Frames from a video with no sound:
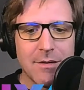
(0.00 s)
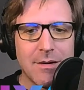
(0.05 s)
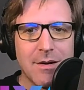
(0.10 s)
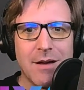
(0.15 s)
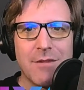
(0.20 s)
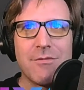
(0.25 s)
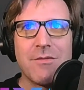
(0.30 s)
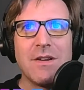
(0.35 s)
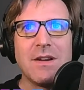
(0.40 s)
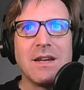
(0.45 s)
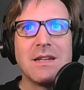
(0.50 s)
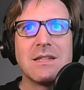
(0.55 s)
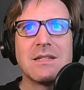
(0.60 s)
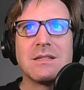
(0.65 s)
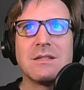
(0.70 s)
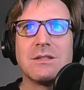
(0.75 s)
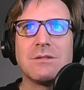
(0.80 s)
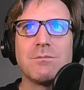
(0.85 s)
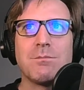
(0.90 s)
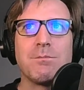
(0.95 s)
Affinity's
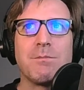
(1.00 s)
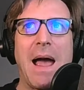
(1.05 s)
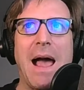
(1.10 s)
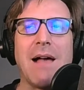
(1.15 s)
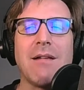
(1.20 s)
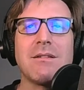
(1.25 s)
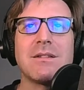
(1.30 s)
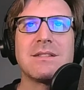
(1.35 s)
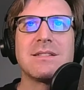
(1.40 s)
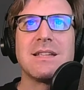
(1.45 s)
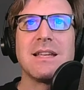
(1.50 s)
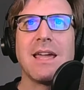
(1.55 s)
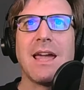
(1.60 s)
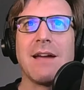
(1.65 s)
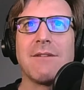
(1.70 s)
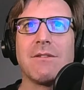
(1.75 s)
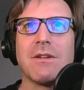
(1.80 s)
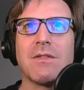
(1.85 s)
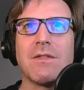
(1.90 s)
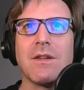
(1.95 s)
balancing
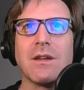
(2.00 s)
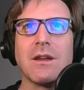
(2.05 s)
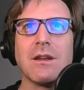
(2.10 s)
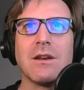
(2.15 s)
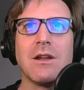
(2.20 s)
everything,